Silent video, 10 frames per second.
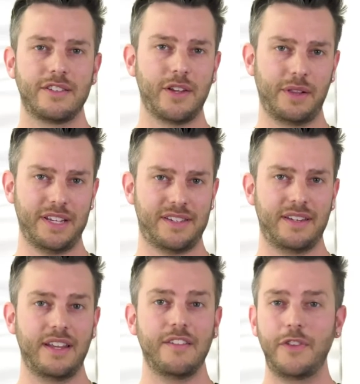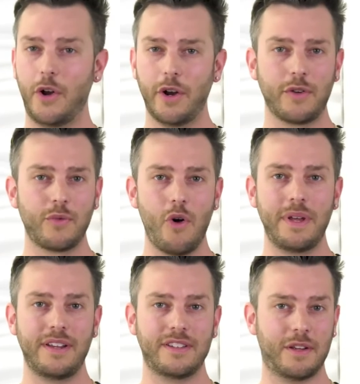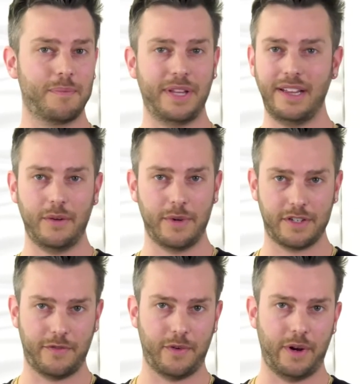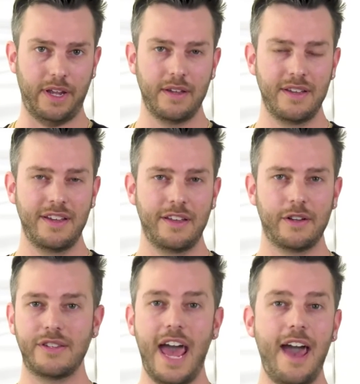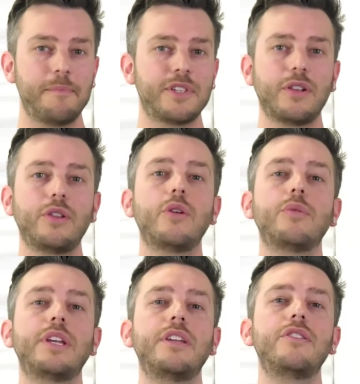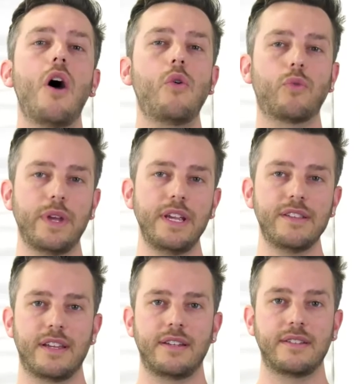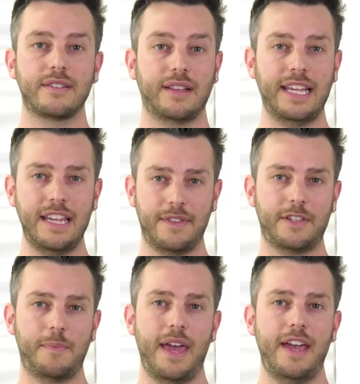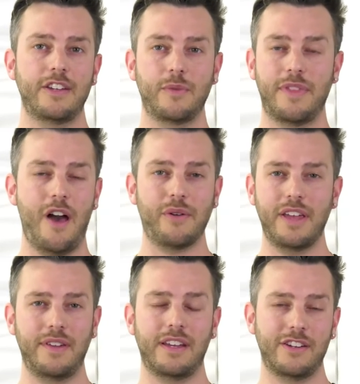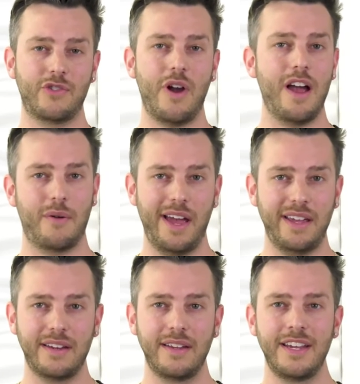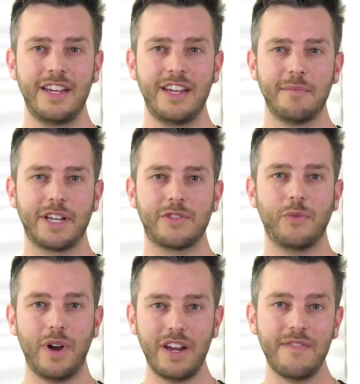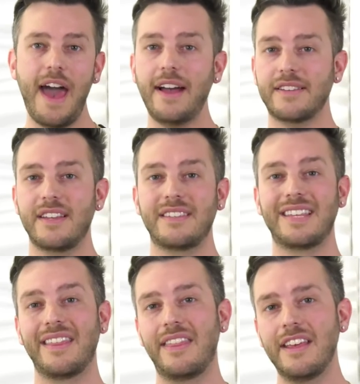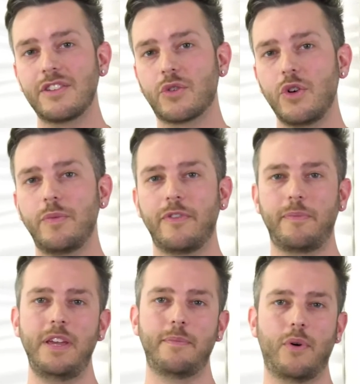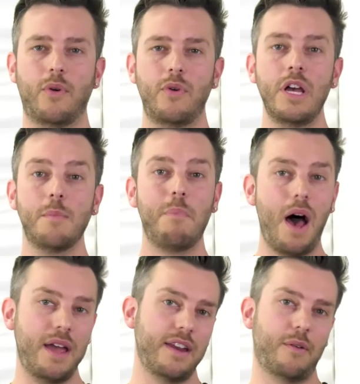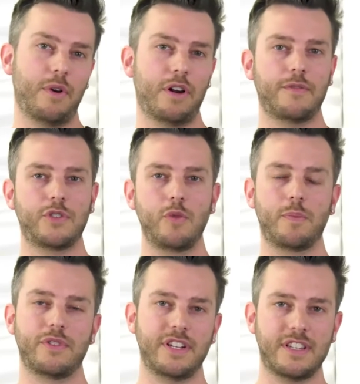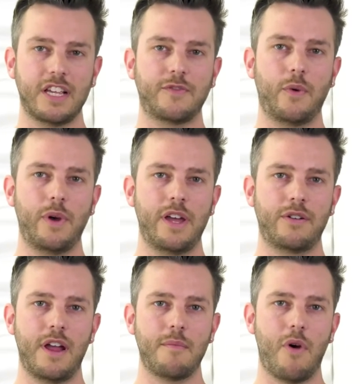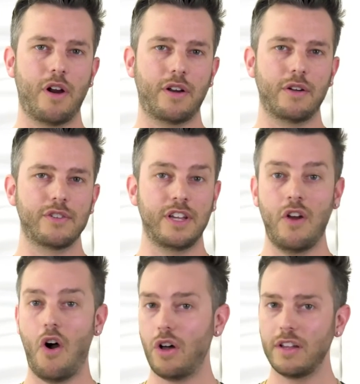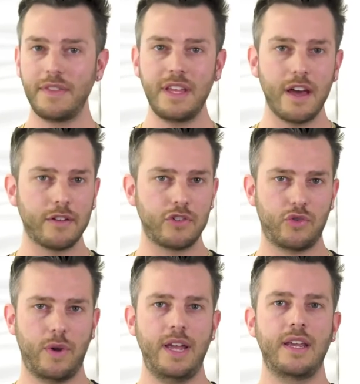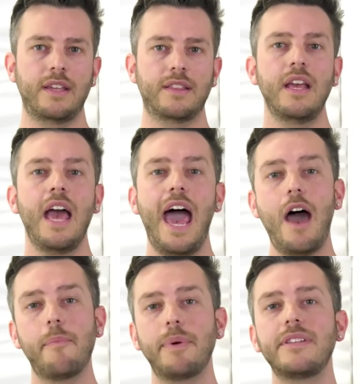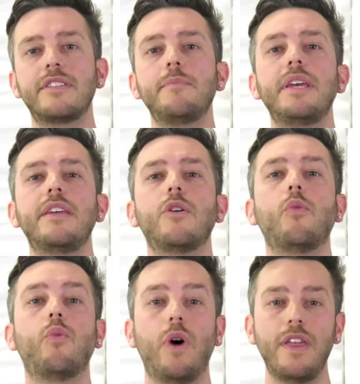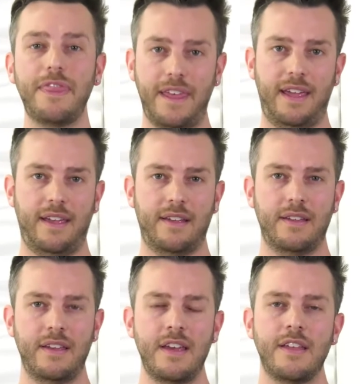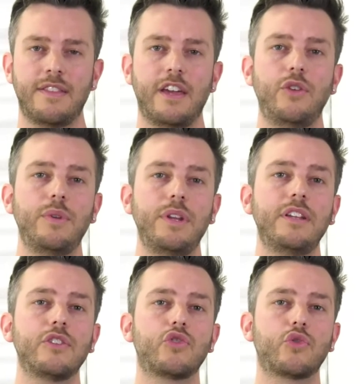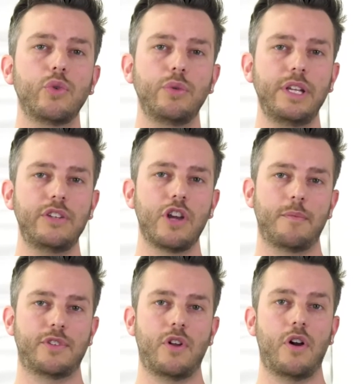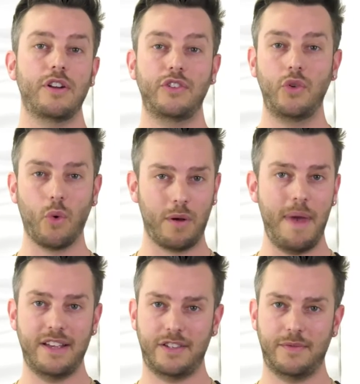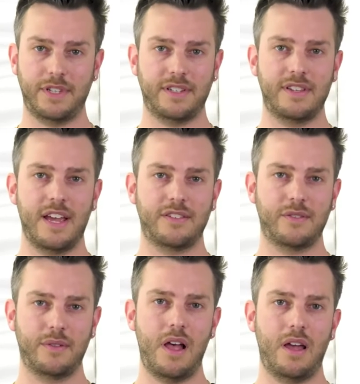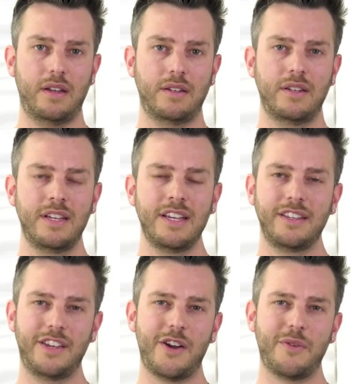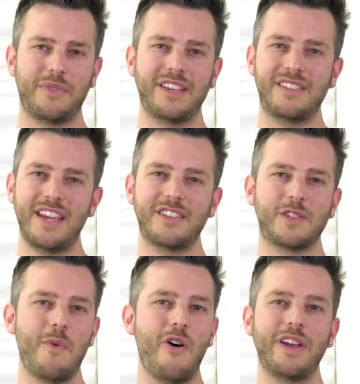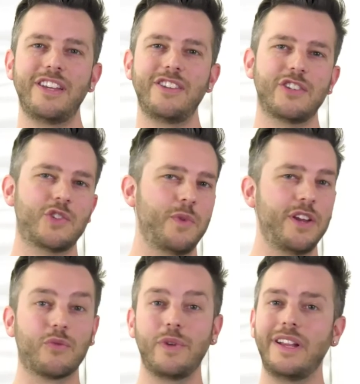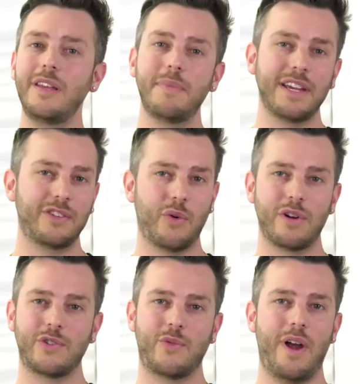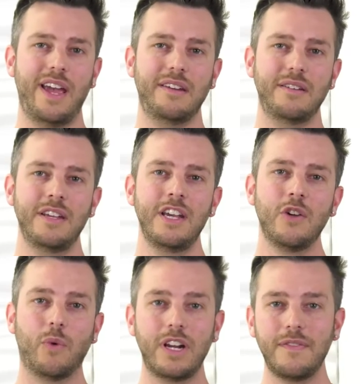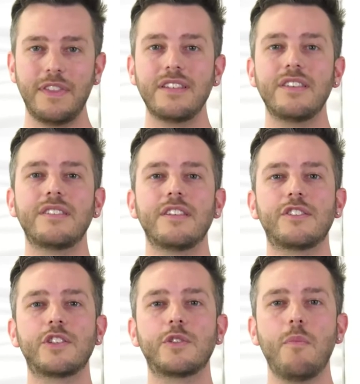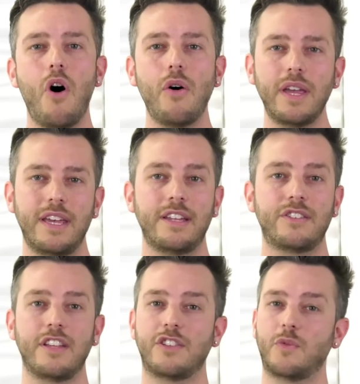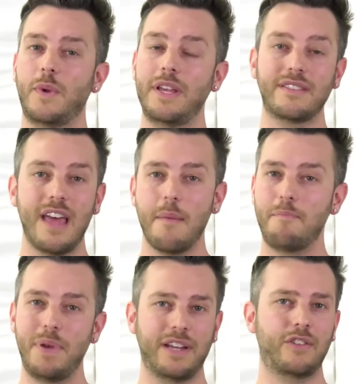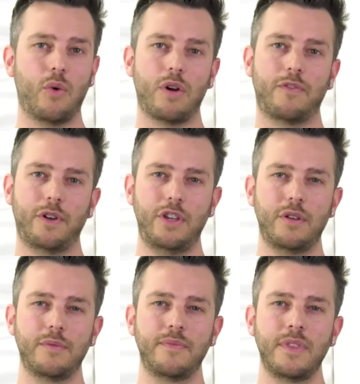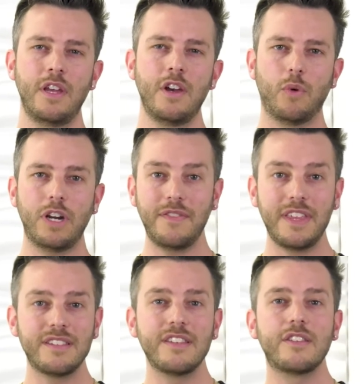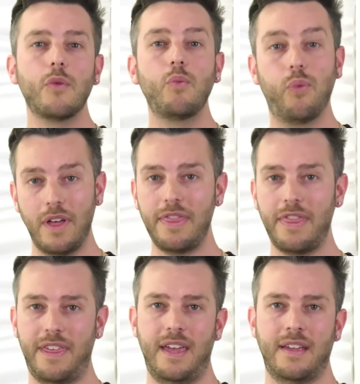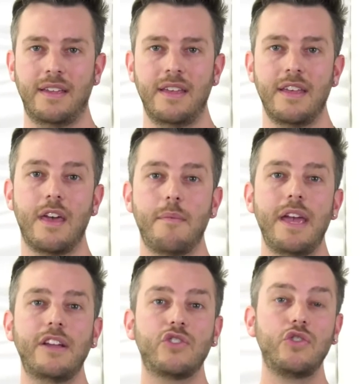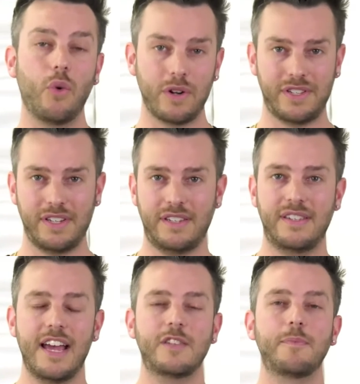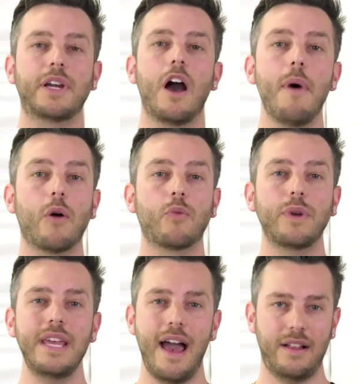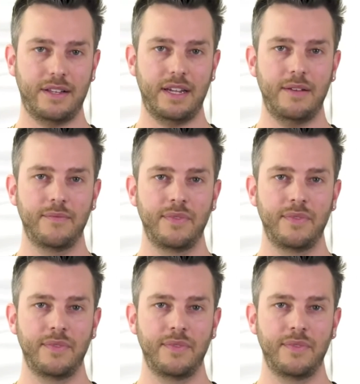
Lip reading: So listen, if your enrollment is completely risk-free, there's absolutely no reason to leave this page without giving it a try, right? Because what if access to this group of people, my network of super successful internet marketers, and all of the other training happens to be the one thing that you need to truly jumpstart your massive success online? You know, they say small hinges swing really big doors, right? What if this is the small hinge that swings that big door for you? What if this is the one thing that makes your success become a reality?